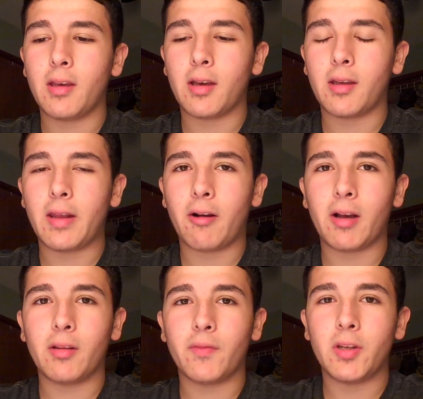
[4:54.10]
Now,
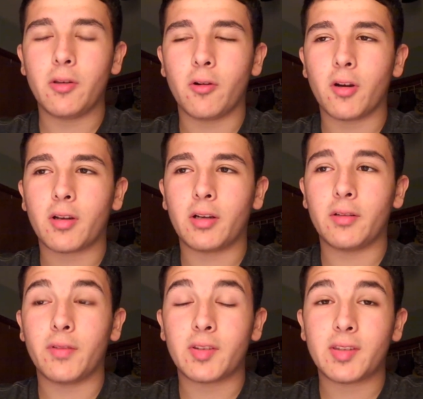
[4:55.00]
I live in New York. I
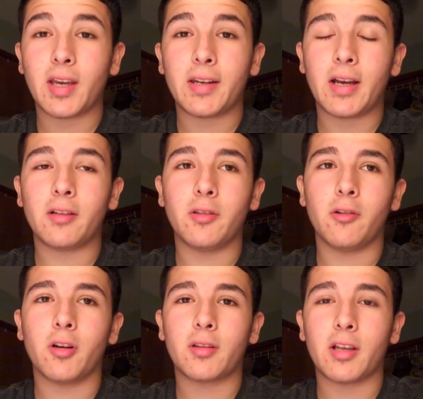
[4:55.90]
live in Staten Island, New
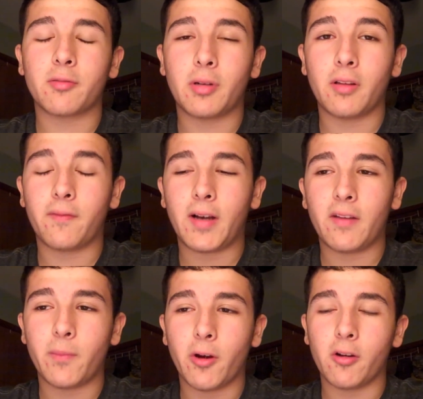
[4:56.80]
York. That's one of the
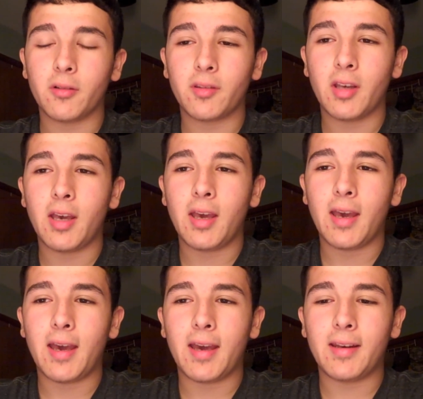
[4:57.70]
5 boroughs.
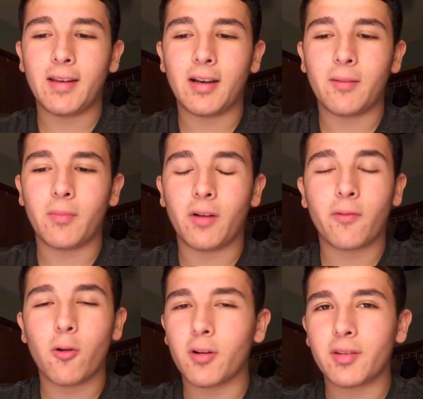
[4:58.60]
And, of
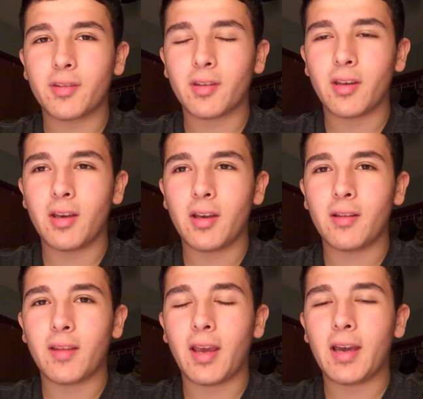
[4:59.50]
course,
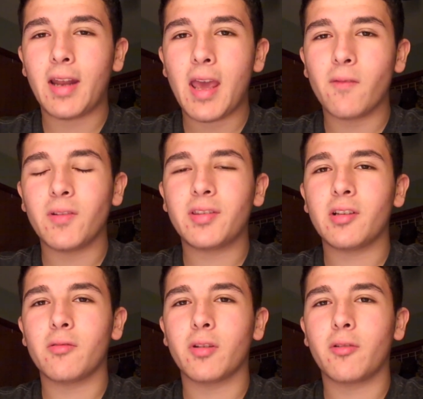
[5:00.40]
they had every
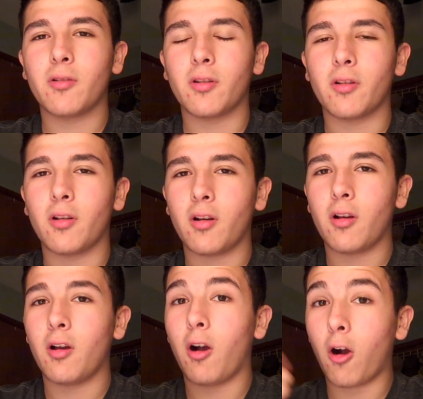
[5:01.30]
single recruiter,
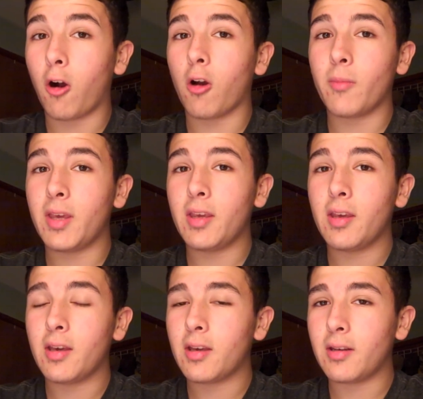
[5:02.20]

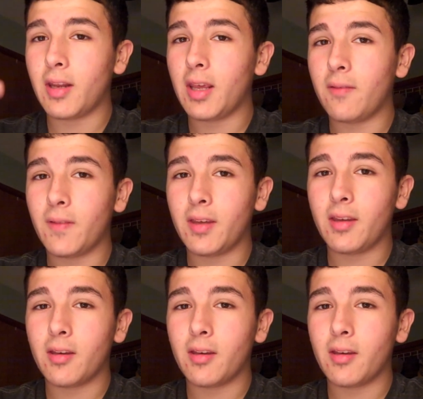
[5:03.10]
Army, Navy,